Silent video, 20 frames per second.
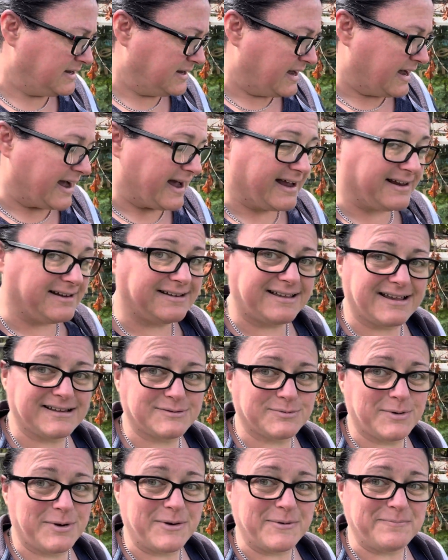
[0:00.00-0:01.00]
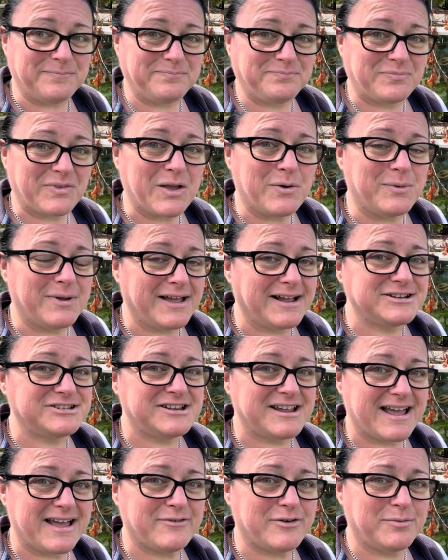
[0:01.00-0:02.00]
and guess what? We actually
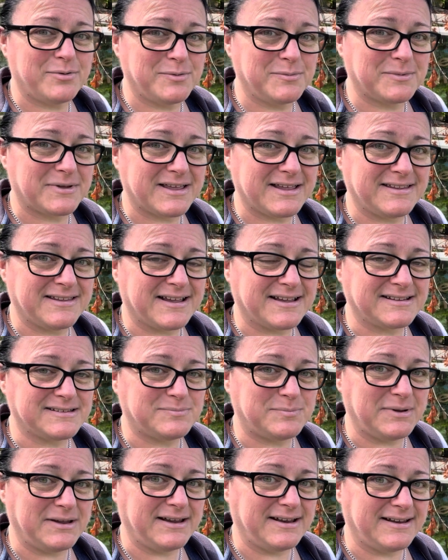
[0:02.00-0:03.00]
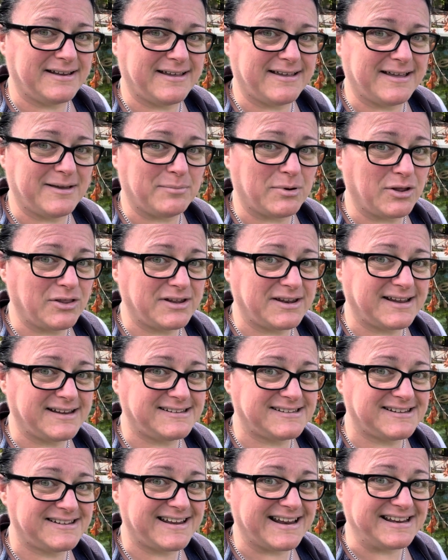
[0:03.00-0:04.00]
have a pumpkin that has been
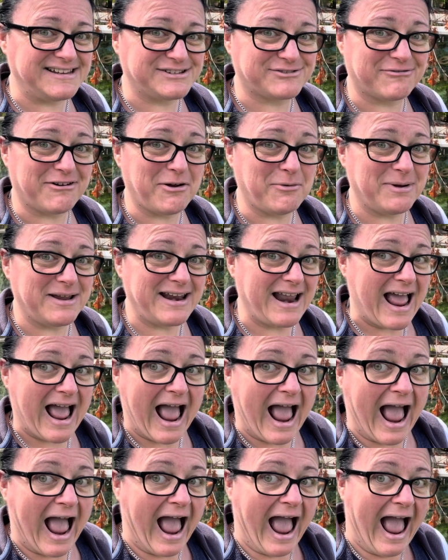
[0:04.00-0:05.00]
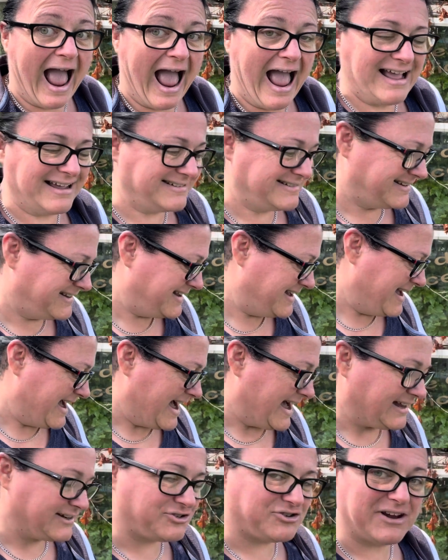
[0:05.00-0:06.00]
pollinated and it's growing.
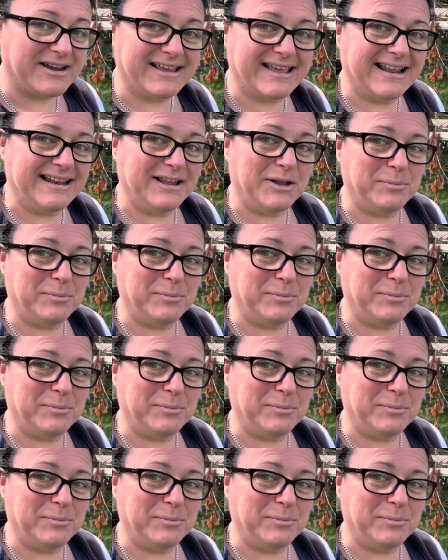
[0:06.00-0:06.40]
I'll try and get a little